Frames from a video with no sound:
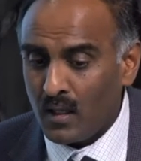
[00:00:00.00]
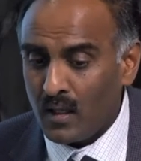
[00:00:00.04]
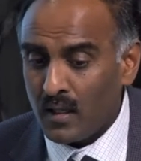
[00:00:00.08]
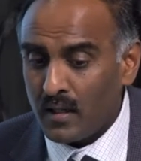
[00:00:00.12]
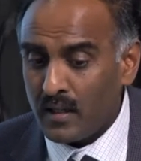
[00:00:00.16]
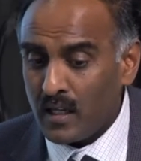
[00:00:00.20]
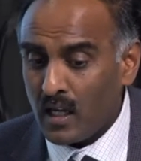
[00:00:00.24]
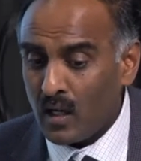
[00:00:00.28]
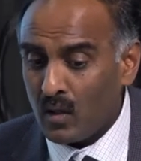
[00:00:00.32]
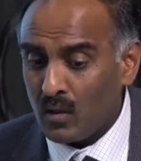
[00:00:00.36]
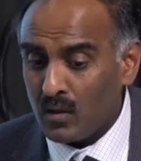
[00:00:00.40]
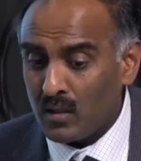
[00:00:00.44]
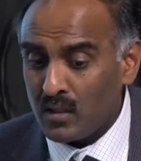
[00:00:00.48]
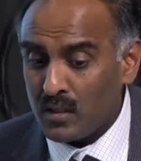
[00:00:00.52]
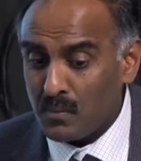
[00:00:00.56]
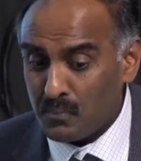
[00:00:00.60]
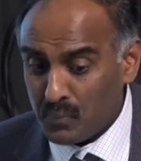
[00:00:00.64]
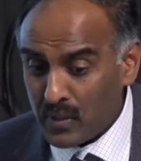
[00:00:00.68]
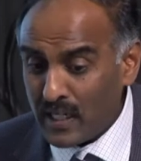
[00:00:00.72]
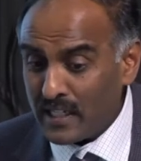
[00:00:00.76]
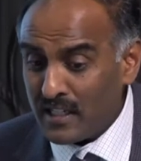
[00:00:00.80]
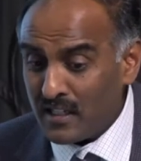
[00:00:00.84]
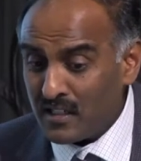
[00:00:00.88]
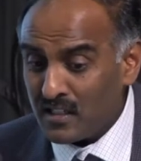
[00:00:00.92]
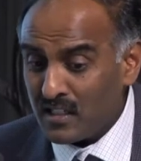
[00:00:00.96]
Now, the
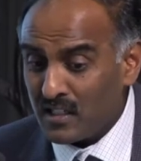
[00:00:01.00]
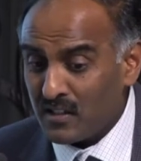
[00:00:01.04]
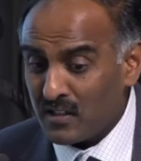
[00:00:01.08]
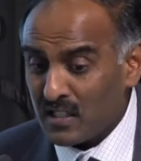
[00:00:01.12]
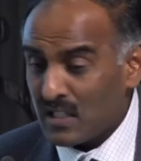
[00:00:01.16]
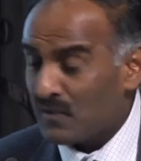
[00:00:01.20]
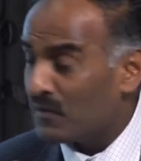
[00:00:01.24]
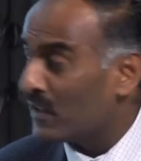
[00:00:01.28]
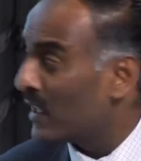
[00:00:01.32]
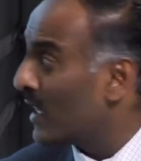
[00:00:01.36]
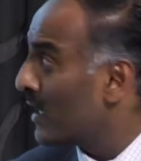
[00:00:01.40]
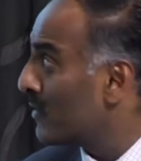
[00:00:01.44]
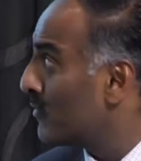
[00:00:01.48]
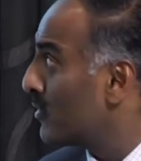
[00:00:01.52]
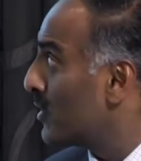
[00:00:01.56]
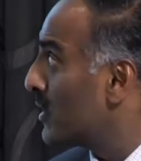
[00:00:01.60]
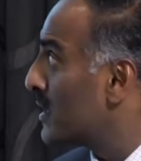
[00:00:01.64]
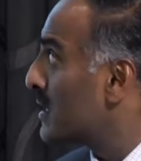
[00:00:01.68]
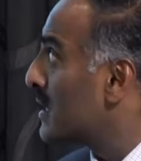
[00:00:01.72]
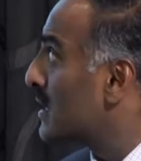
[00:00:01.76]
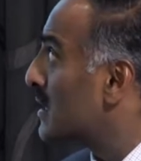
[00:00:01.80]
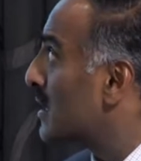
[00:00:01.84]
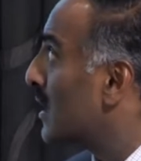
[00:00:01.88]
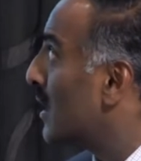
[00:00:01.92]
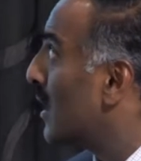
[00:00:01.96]
predictors of an
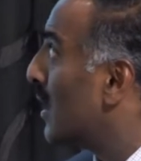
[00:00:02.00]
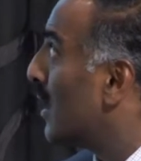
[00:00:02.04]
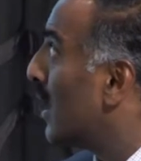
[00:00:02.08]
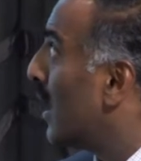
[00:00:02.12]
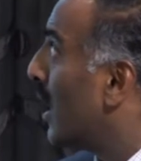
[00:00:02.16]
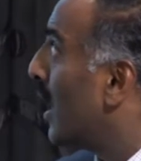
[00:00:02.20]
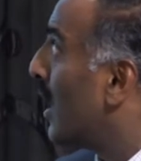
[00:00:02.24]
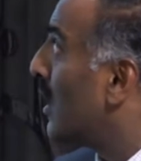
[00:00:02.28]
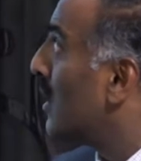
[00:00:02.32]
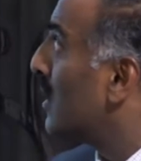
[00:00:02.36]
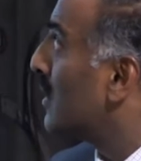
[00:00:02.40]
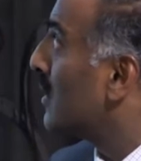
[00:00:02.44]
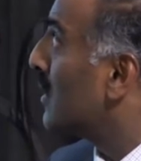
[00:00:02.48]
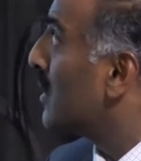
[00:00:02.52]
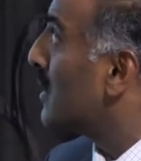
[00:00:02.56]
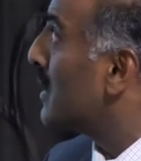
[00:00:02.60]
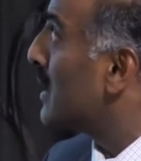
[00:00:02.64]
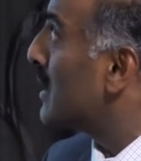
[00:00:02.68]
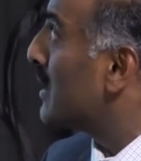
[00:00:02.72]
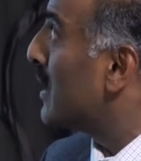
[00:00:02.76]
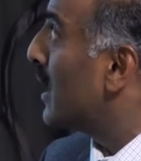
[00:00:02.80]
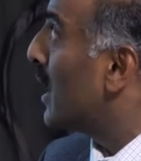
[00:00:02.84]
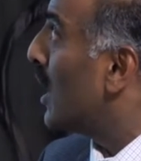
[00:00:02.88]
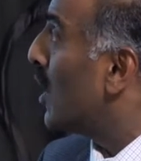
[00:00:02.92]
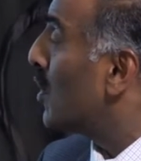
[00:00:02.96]
adverse
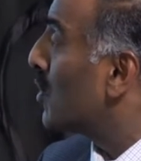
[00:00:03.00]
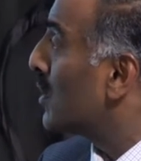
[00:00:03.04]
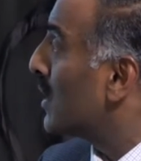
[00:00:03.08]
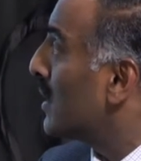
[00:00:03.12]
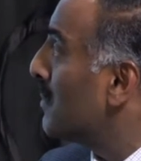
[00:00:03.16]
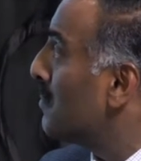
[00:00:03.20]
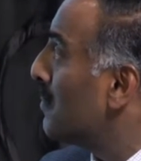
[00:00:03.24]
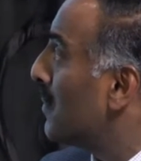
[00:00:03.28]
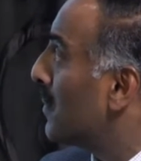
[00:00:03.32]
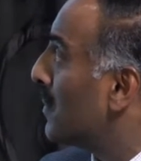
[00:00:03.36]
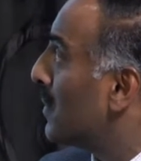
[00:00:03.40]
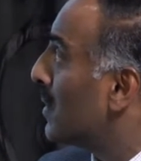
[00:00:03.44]
30-day outcome,